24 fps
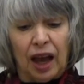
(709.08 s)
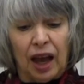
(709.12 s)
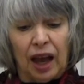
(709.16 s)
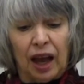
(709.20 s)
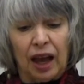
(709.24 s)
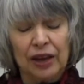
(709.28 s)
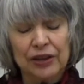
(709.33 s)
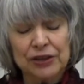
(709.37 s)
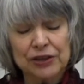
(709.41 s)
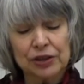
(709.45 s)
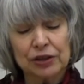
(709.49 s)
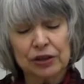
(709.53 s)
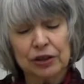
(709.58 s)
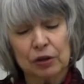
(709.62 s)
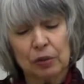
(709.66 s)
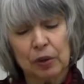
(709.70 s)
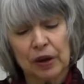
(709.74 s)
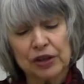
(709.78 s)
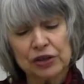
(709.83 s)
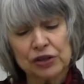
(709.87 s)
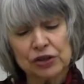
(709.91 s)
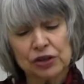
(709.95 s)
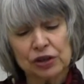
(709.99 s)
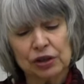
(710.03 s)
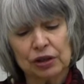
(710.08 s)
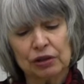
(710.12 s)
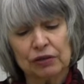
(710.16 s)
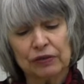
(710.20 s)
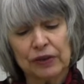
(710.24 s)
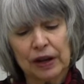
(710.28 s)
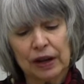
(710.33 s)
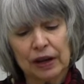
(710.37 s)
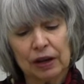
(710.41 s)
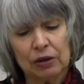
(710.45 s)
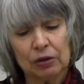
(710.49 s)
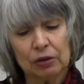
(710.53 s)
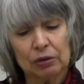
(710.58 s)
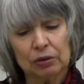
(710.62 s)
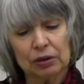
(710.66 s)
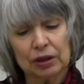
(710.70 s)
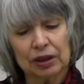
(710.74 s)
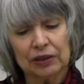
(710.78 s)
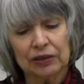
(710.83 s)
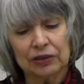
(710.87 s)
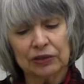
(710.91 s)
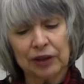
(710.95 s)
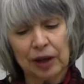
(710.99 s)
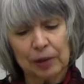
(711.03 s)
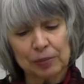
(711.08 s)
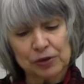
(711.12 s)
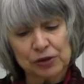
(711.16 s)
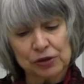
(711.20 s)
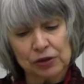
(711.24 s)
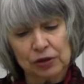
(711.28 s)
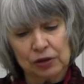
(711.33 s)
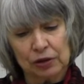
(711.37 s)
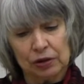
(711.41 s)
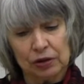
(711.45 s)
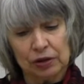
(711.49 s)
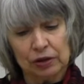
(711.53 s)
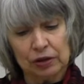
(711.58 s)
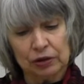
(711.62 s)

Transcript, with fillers: As to the question of how exceptional